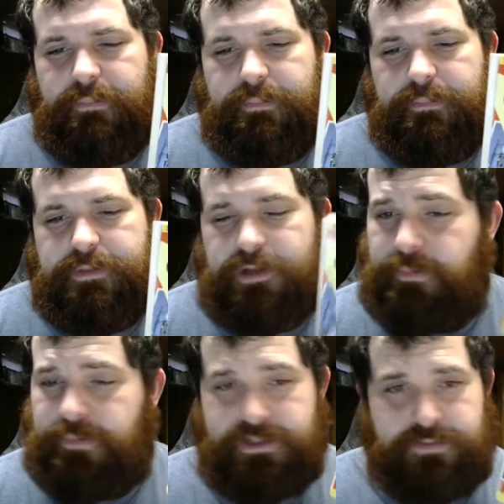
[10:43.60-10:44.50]
So
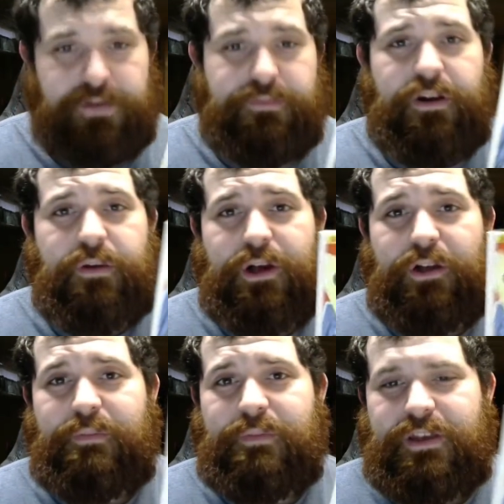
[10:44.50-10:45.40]
it's written very
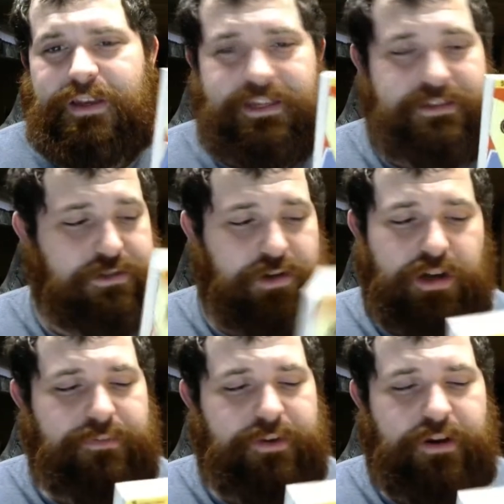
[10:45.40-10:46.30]
well. It's
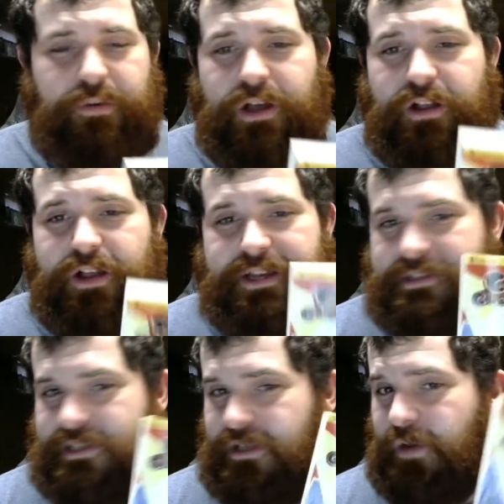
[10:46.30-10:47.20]
drawn very well. I can
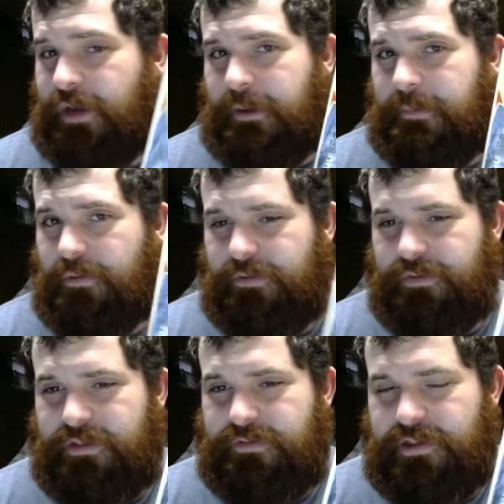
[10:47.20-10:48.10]
see why people would
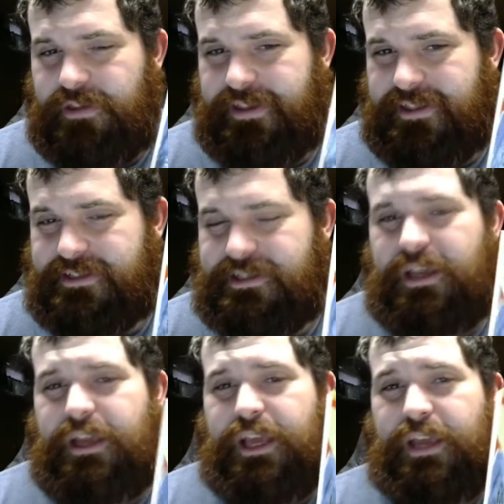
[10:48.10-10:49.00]
really, really like this.
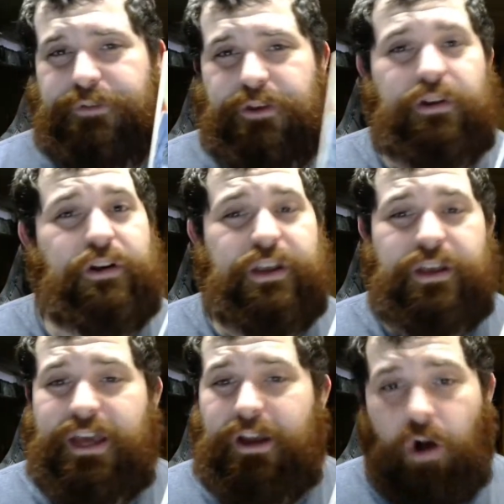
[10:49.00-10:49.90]
If you're
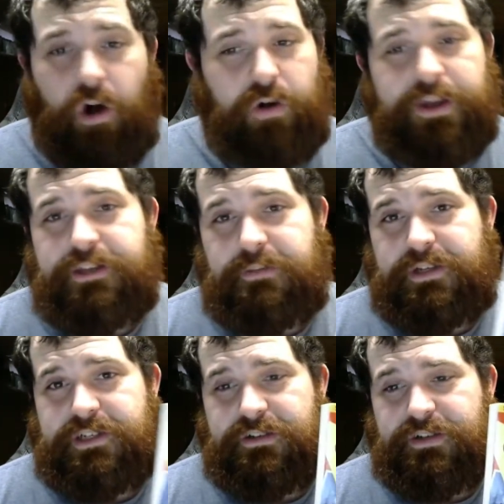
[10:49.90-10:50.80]
at all into
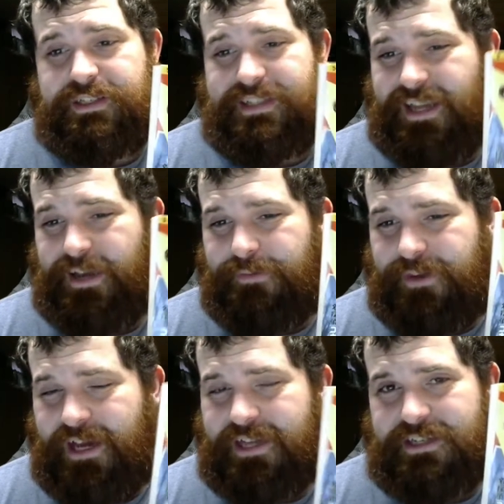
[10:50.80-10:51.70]
mysteries and have
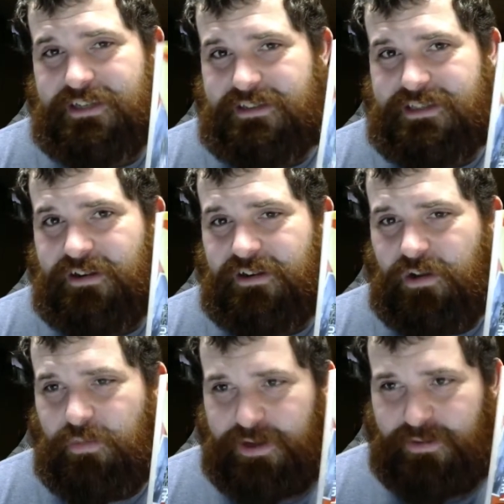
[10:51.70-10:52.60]
not checked this out at all,
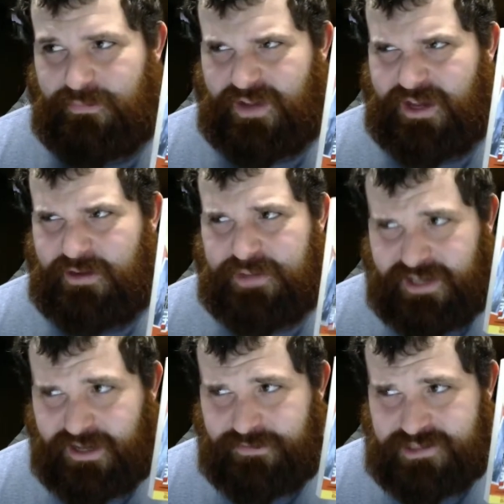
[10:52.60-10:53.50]
I don't think
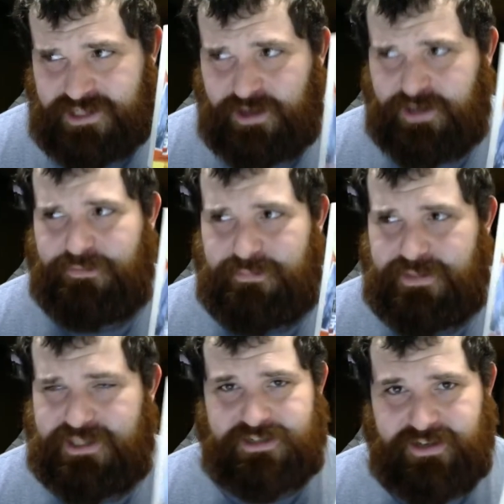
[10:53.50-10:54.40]
have a ton of
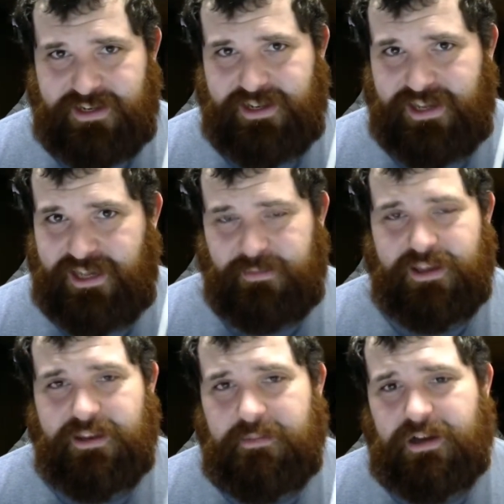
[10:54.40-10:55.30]
mystery anime
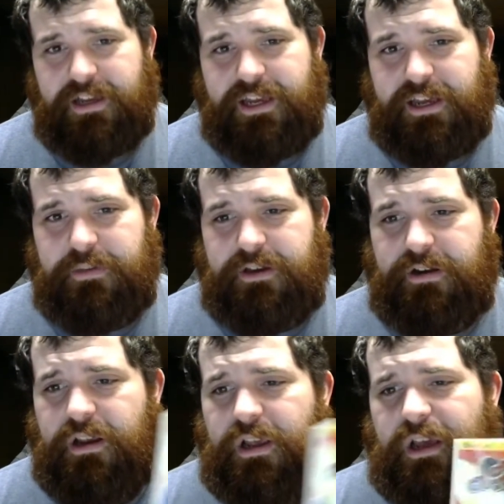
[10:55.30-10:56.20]
and manga out there.
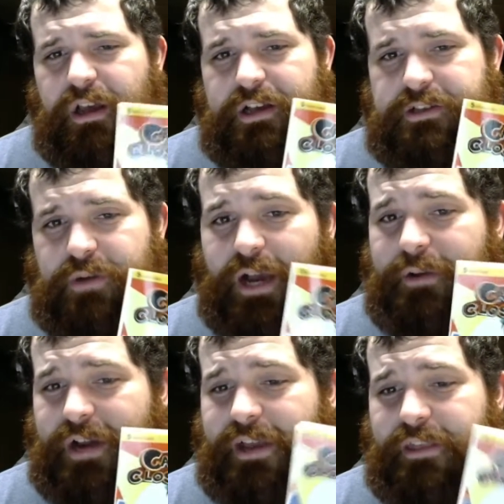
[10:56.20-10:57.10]
So I would
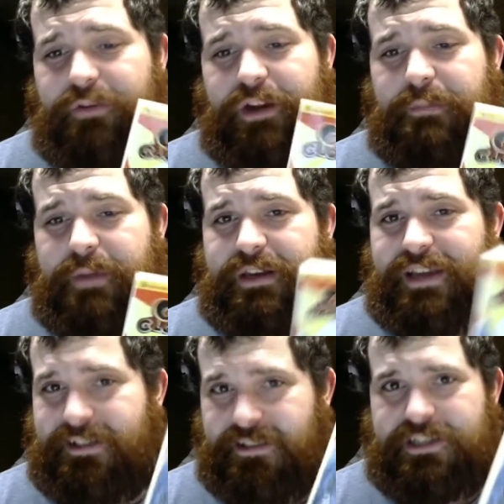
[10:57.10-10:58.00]
highly recommend
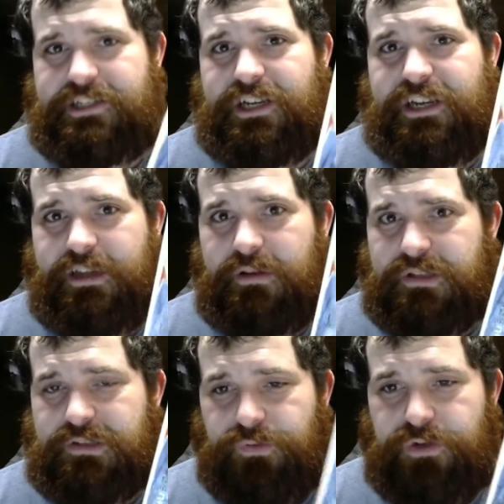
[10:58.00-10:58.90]
at least checking out
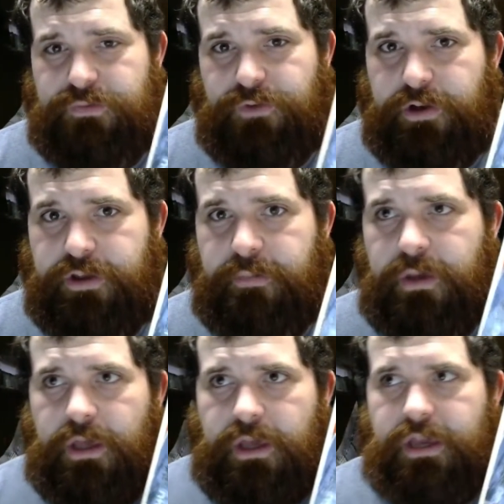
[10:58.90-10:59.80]
this first volume,
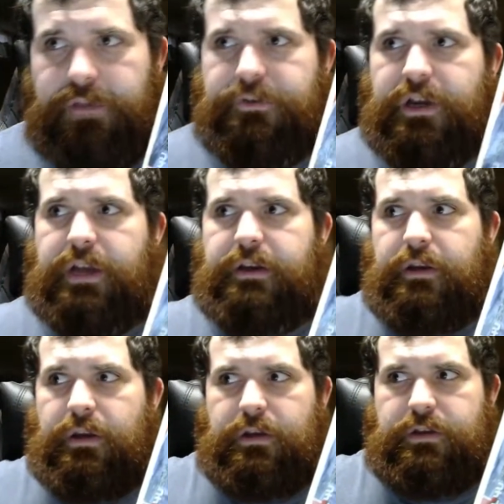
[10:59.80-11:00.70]
if not
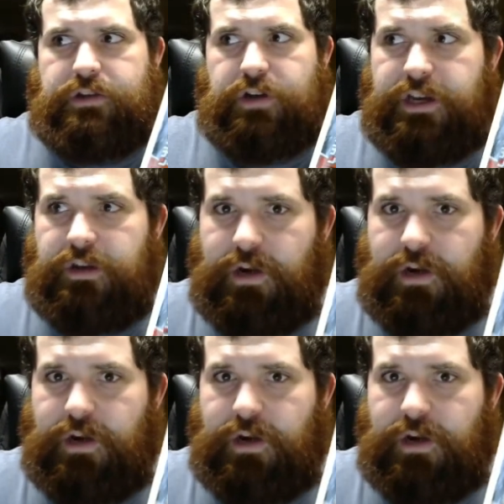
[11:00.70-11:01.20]
trying to watch